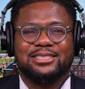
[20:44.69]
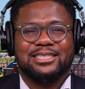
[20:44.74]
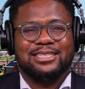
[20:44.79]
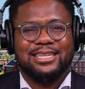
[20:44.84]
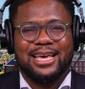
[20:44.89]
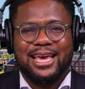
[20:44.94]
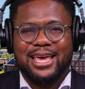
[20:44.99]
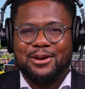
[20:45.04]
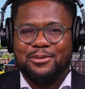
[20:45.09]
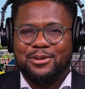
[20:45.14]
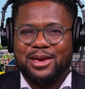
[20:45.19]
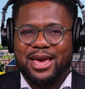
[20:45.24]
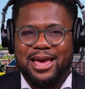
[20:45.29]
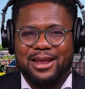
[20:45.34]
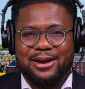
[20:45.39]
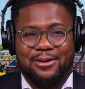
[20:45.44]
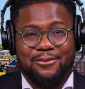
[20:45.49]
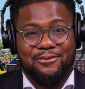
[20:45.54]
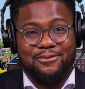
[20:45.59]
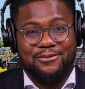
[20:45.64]
Today we
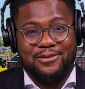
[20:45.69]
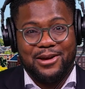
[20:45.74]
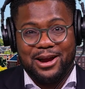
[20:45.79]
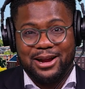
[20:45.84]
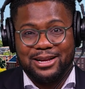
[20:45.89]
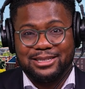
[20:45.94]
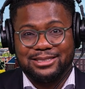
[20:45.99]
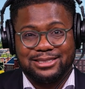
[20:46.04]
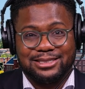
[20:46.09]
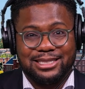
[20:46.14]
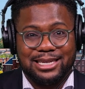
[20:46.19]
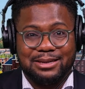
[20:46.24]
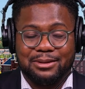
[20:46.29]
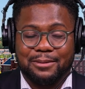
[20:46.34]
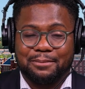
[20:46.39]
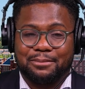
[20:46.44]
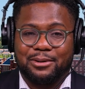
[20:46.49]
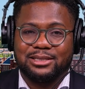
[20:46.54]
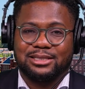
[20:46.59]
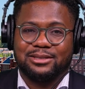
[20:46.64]
had a very
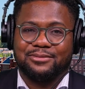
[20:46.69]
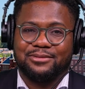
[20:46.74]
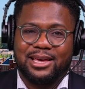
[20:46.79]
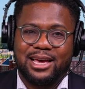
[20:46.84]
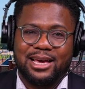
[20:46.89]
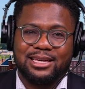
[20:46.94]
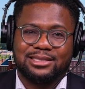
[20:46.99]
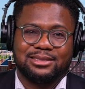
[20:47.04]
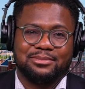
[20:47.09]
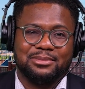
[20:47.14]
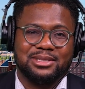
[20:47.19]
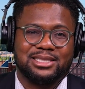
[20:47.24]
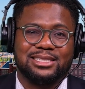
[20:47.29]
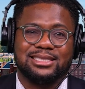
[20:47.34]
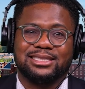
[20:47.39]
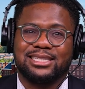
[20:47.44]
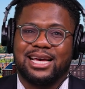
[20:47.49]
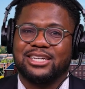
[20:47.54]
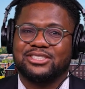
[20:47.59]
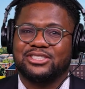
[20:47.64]
esteemed, impressive guest, Miss
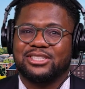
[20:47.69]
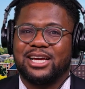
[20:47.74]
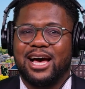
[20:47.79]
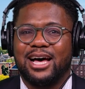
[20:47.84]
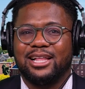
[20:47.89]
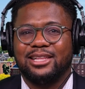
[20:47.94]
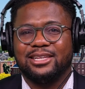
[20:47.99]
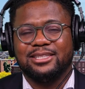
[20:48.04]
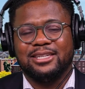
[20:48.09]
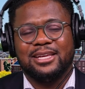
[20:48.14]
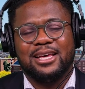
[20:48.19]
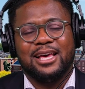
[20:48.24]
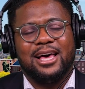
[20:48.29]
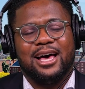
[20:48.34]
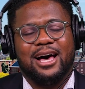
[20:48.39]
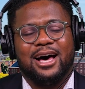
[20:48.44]
Natasha Allen.